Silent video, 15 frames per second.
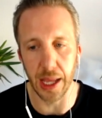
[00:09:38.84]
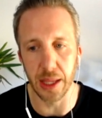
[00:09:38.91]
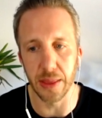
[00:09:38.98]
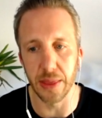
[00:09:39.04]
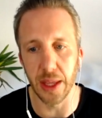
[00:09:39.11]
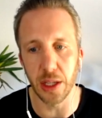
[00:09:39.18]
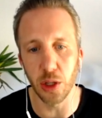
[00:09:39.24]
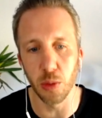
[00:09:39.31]

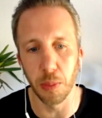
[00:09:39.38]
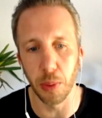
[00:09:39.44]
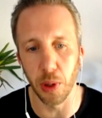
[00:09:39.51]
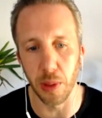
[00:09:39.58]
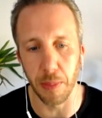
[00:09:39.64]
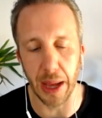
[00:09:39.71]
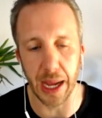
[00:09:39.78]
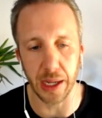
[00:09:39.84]
Then you pull
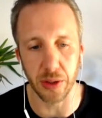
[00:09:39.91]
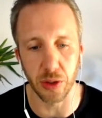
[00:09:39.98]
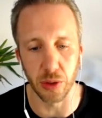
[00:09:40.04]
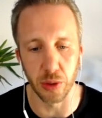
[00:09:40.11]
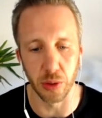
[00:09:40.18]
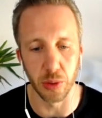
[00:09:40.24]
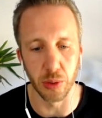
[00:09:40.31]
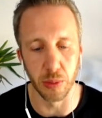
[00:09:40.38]
it back
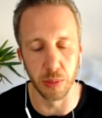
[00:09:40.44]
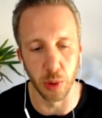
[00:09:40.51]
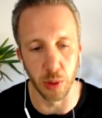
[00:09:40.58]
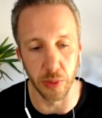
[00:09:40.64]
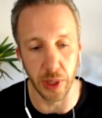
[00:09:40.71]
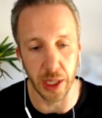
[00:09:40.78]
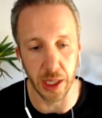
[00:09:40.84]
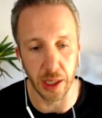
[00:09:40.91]
to more
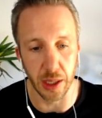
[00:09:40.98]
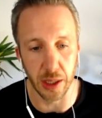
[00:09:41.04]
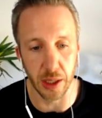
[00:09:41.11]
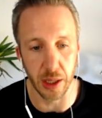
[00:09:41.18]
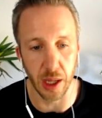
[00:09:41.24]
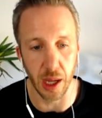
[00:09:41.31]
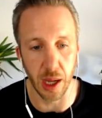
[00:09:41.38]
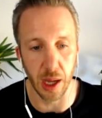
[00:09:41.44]
of a
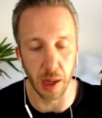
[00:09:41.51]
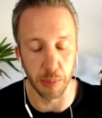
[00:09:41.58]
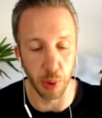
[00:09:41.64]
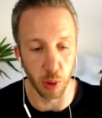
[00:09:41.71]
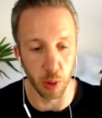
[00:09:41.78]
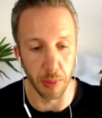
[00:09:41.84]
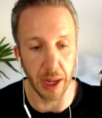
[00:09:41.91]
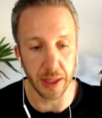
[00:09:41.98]
uh,
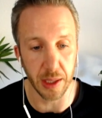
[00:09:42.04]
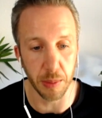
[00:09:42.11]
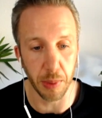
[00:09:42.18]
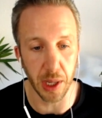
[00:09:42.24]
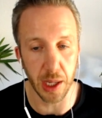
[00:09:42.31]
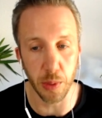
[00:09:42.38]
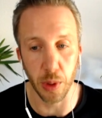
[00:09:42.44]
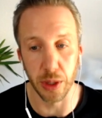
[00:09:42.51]
programmatic
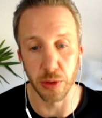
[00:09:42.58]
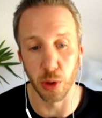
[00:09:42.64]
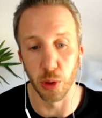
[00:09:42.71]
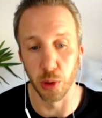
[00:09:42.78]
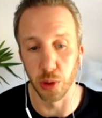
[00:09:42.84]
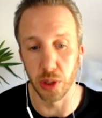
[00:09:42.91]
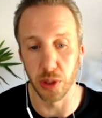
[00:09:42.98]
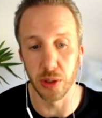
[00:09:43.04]
play, where it's
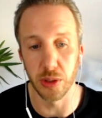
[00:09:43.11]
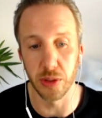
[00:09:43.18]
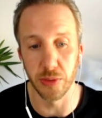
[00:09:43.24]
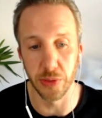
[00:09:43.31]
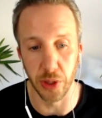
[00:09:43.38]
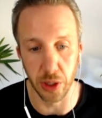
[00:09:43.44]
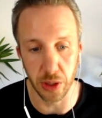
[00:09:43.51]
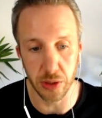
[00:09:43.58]
audience
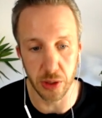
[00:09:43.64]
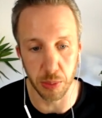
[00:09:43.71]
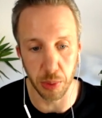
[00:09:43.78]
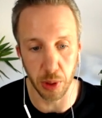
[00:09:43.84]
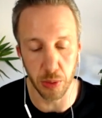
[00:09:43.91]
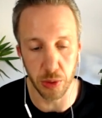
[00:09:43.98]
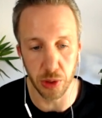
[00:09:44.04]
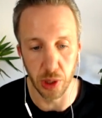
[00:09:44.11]
first
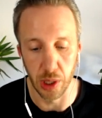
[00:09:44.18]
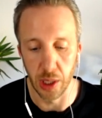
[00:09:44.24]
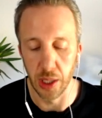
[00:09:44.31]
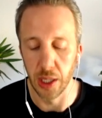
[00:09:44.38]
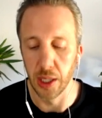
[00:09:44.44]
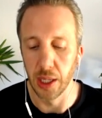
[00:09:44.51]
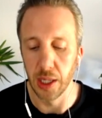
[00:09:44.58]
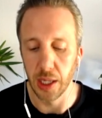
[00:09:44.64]
approach.
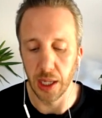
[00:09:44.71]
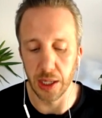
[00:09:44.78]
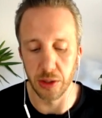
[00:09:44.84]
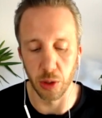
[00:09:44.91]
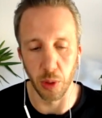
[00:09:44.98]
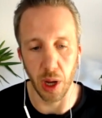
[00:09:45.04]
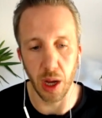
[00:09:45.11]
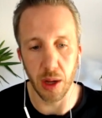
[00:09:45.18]
And
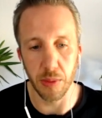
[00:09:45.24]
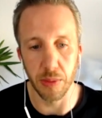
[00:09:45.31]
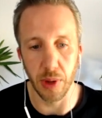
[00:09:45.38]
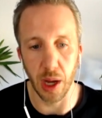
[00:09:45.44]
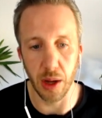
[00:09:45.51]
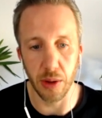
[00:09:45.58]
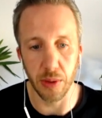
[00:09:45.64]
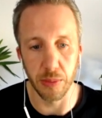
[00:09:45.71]
so our
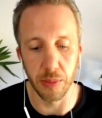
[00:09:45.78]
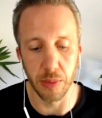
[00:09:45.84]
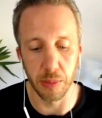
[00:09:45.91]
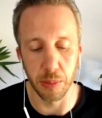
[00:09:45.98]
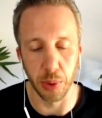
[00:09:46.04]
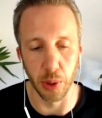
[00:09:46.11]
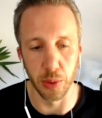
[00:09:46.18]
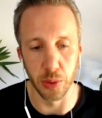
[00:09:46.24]
our
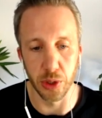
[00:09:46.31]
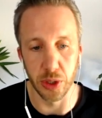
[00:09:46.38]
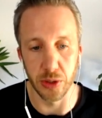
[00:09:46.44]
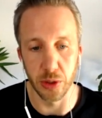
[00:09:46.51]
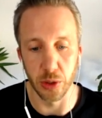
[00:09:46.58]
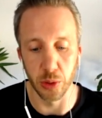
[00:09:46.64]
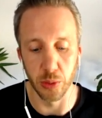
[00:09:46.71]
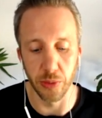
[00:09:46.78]
approach is
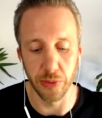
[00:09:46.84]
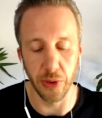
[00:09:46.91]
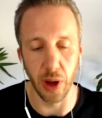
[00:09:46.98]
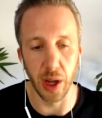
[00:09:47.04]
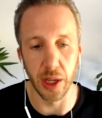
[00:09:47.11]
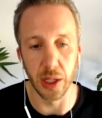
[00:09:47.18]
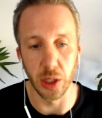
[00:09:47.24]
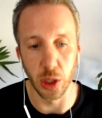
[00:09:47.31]
to
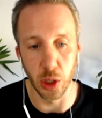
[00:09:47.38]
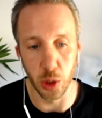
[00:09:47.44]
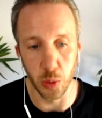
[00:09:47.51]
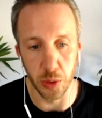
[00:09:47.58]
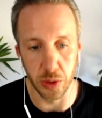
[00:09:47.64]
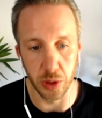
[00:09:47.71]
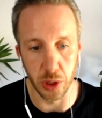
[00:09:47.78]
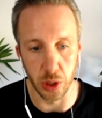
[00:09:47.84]
find you
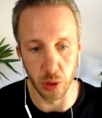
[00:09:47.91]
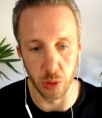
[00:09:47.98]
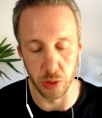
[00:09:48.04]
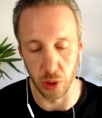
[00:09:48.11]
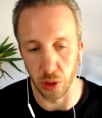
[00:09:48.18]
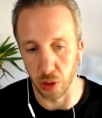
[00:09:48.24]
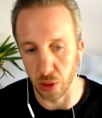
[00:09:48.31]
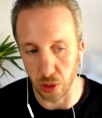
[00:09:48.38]
as the user,
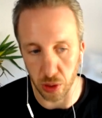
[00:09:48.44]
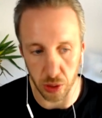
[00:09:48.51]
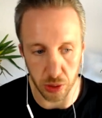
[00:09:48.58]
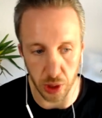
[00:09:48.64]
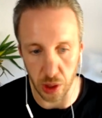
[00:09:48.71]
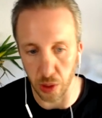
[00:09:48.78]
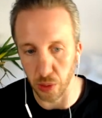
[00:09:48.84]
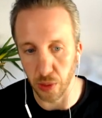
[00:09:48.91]
or
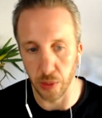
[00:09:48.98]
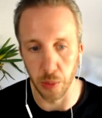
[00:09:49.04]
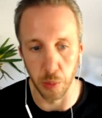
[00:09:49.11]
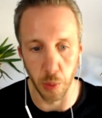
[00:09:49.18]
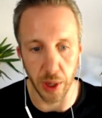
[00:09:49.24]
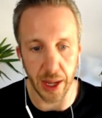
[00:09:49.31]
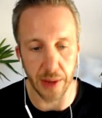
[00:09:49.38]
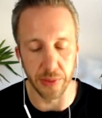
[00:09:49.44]
you know,
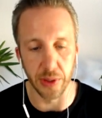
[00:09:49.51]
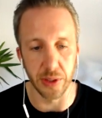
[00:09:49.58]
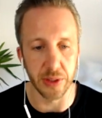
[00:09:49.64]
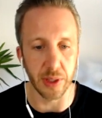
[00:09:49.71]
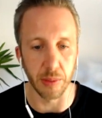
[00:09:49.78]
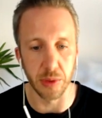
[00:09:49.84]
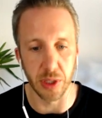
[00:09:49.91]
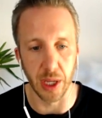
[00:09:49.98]
whatever
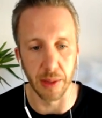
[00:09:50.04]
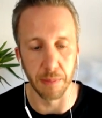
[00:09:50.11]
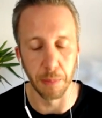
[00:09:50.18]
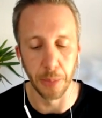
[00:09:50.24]
subset